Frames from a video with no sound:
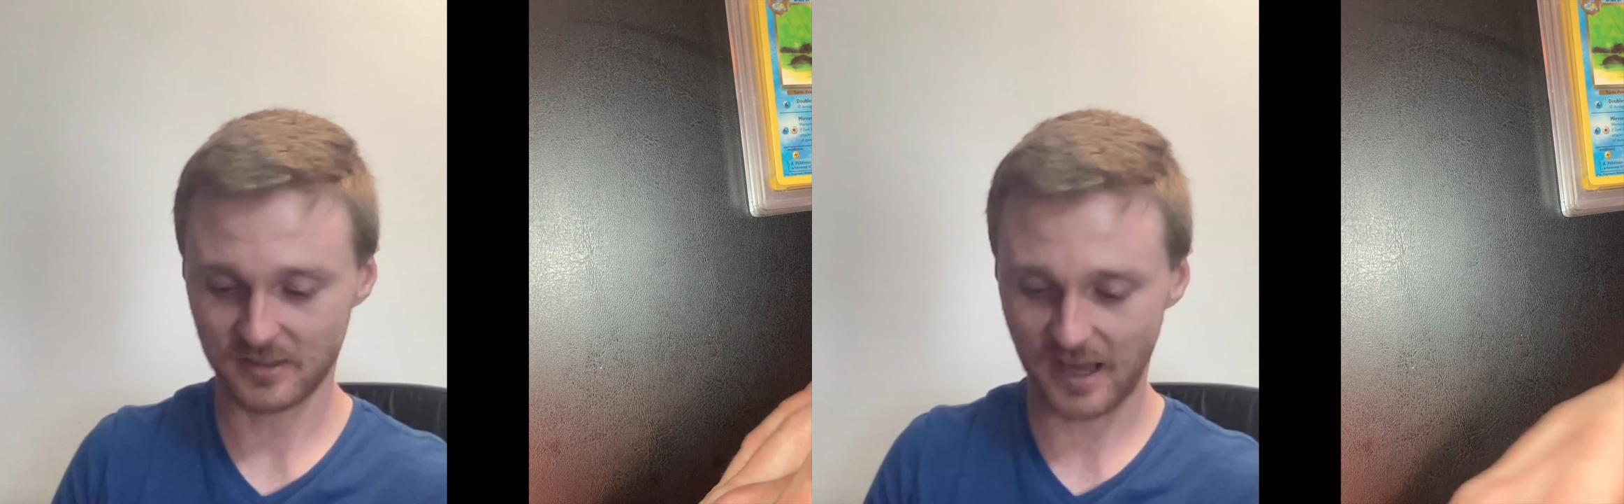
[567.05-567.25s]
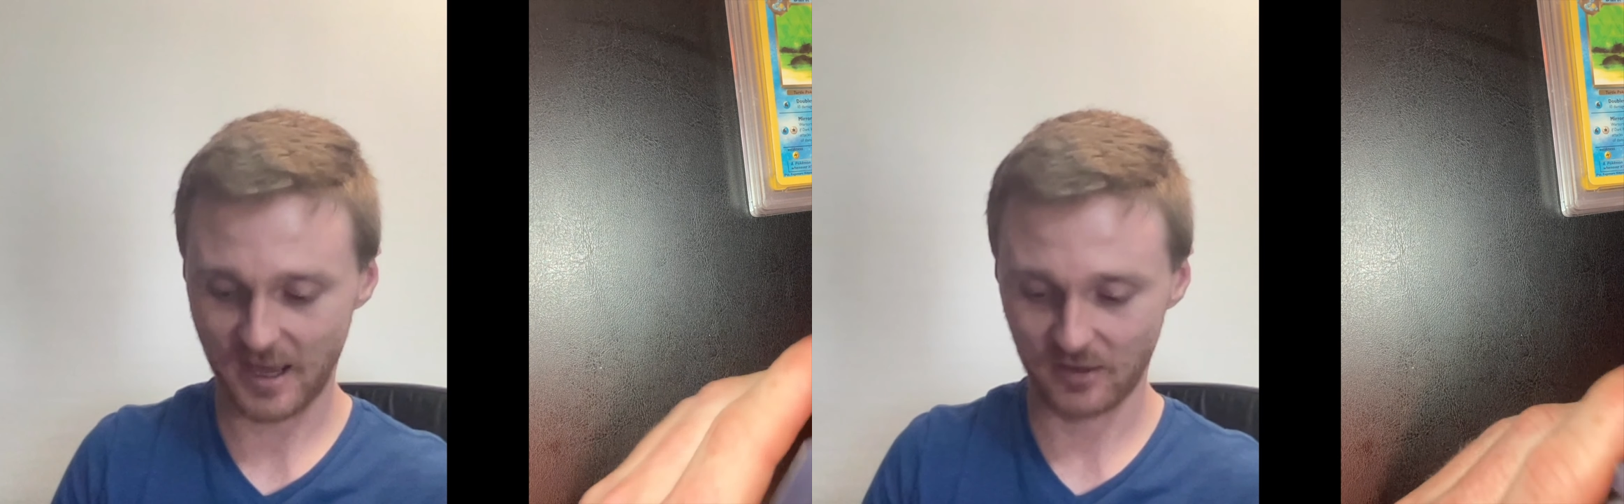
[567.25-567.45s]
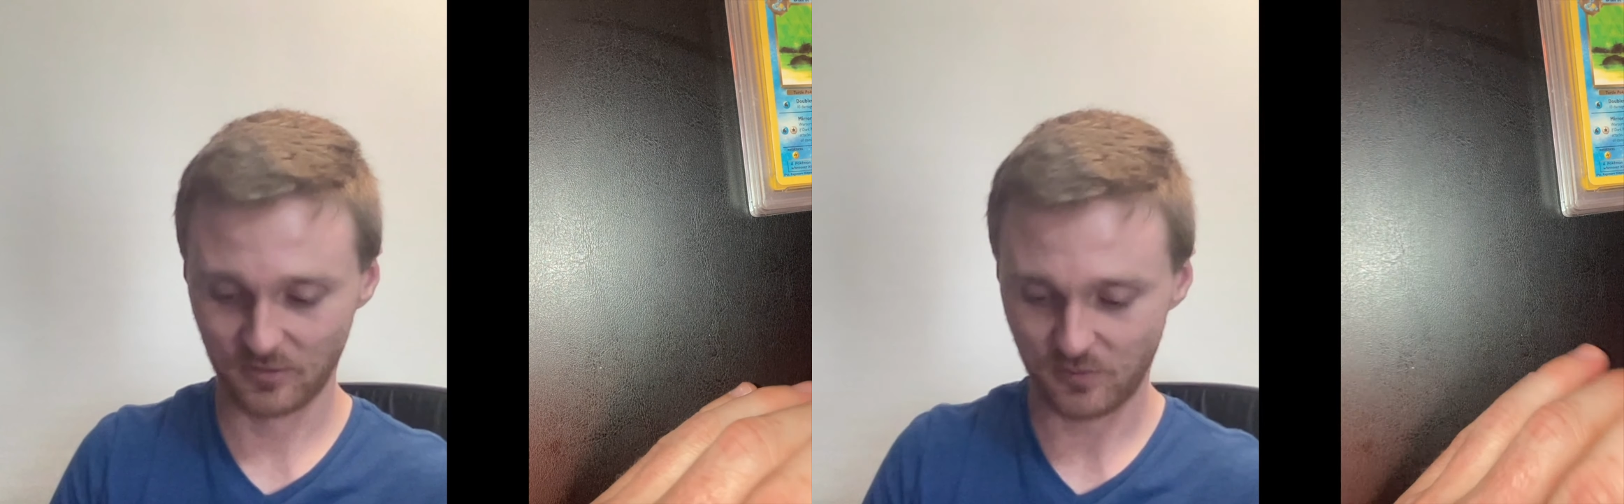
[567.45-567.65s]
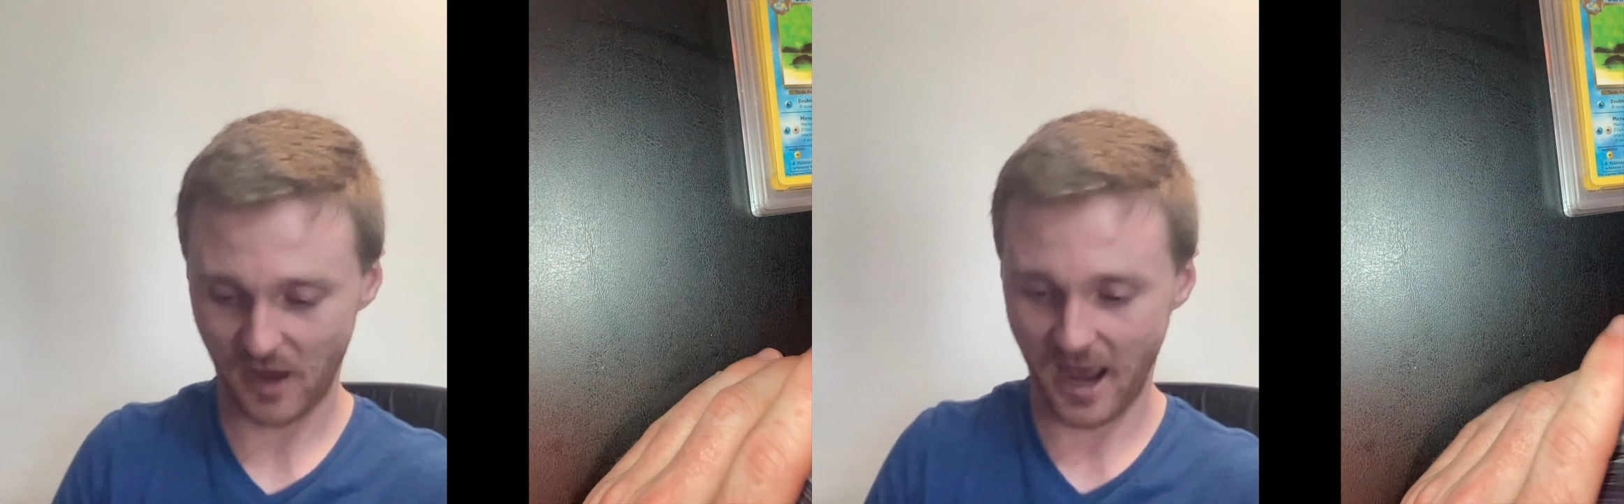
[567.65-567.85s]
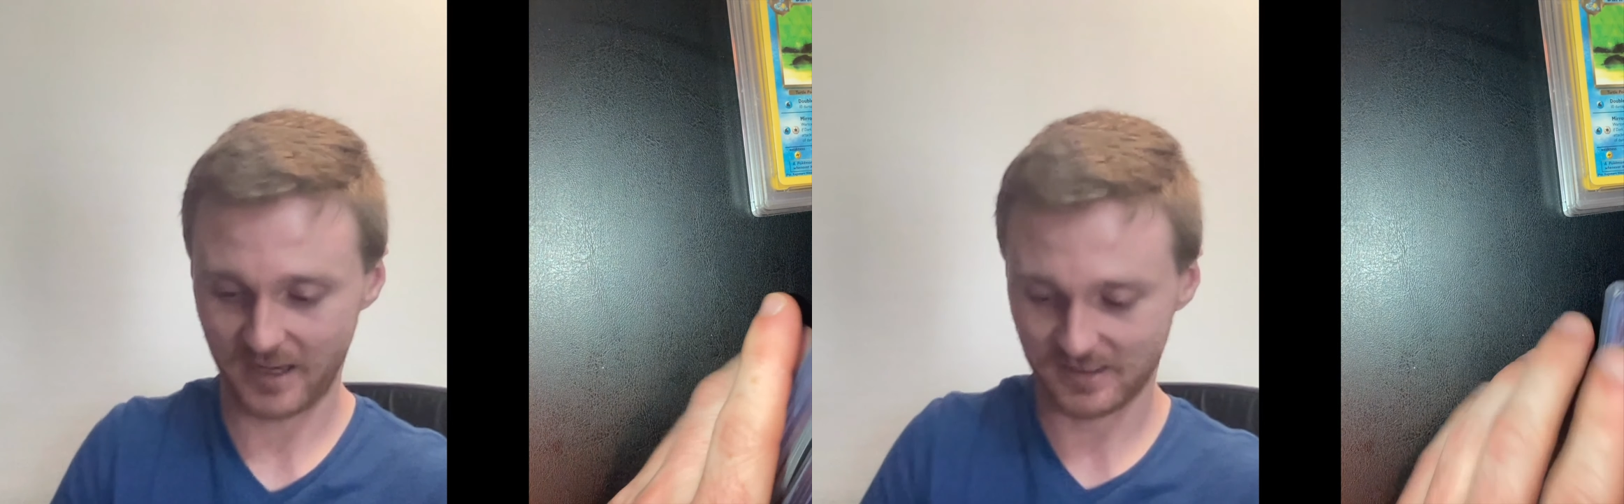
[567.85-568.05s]
that
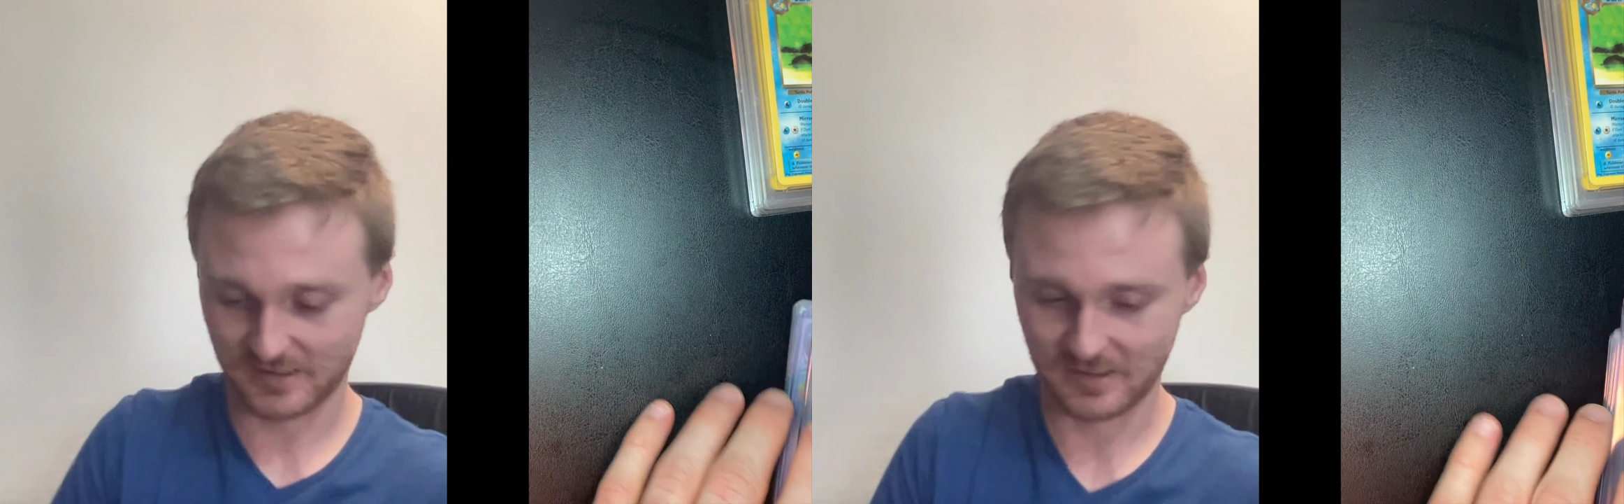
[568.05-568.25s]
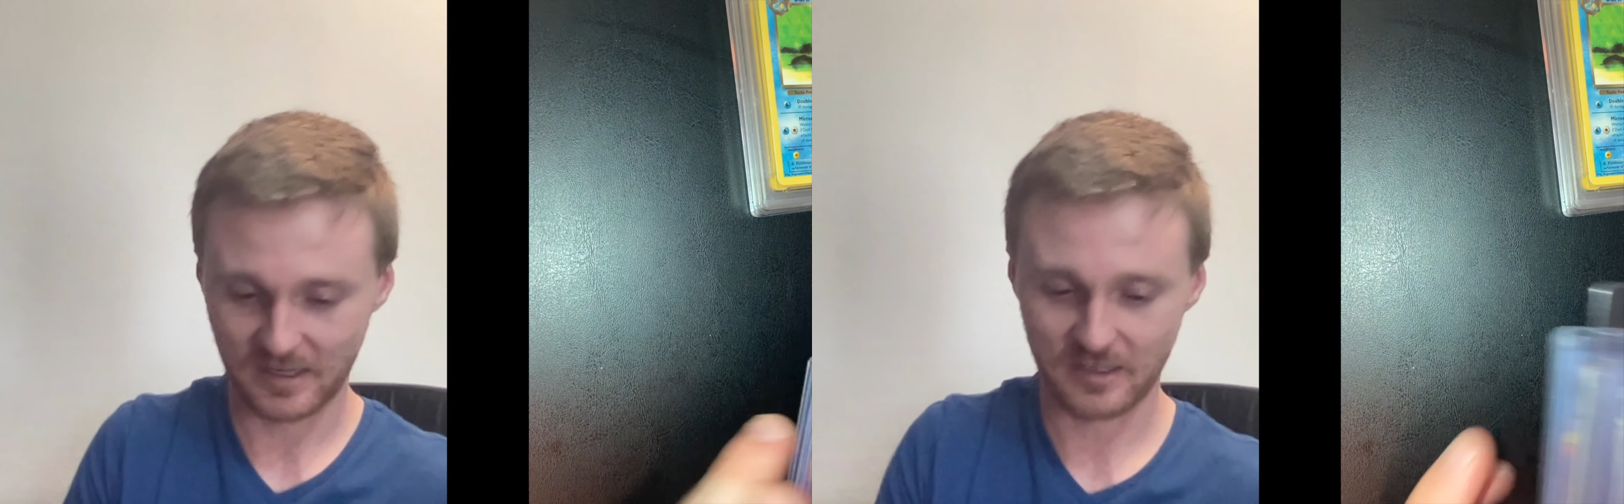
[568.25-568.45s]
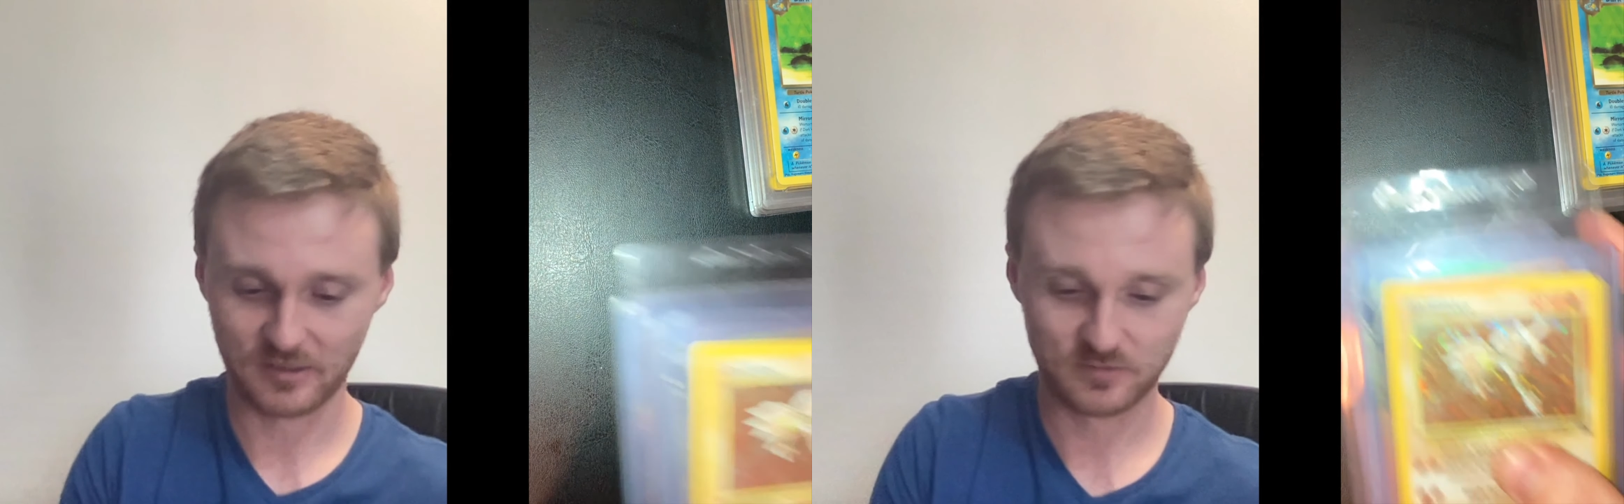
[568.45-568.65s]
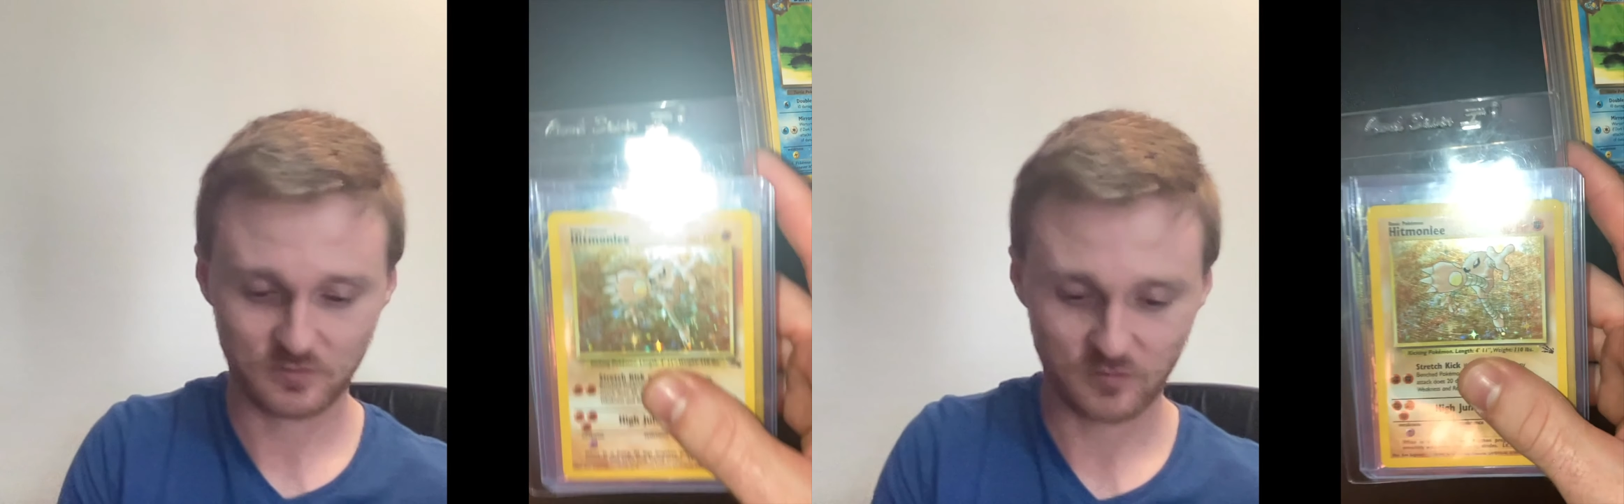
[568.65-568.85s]
pack is insane.